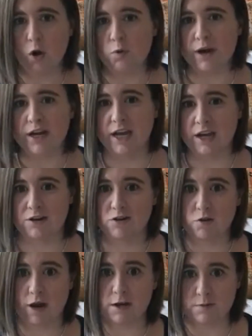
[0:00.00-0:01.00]
already
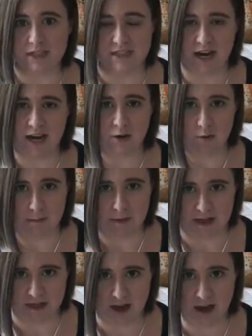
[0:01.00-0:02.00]
incredibly tight around
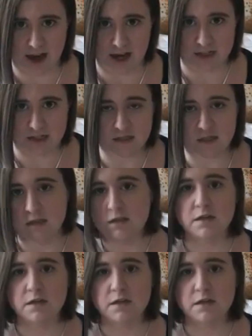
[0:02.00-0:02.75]
my thighs.